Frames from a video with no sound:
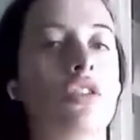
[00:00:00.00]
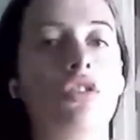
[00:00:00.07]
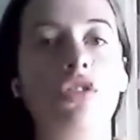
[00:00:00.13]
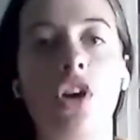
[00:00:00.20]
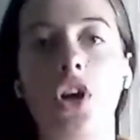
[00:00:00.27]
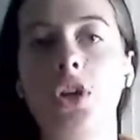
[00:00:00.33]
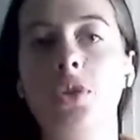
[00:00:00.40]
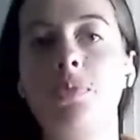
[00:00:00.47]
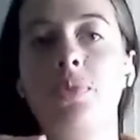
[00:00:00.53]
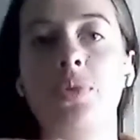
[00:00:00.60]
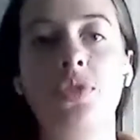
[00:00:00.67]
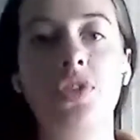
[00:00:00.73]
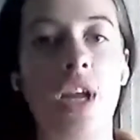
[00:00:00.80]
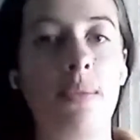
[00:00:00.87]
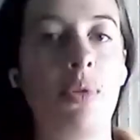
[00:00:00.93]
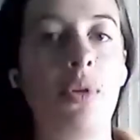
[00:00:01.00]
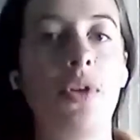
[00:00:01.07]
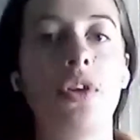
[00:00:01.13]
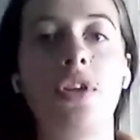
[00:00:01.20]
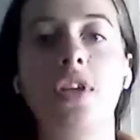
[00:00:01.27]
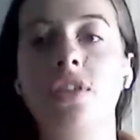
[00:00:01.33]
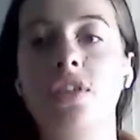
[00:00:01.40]
soap,
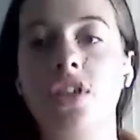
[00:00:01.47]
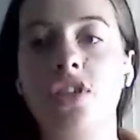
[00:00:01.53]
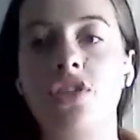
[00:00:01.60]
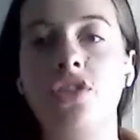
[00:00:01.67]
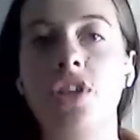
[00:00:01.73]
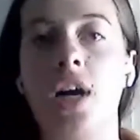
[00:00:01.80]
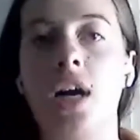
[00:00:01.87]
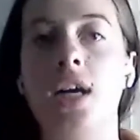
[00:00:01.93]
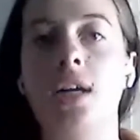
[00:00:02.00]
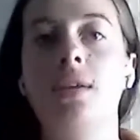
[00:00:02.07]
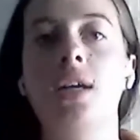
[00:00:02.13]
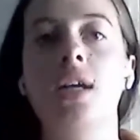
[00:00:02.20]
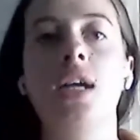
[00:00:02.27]
shampoo, conditioner,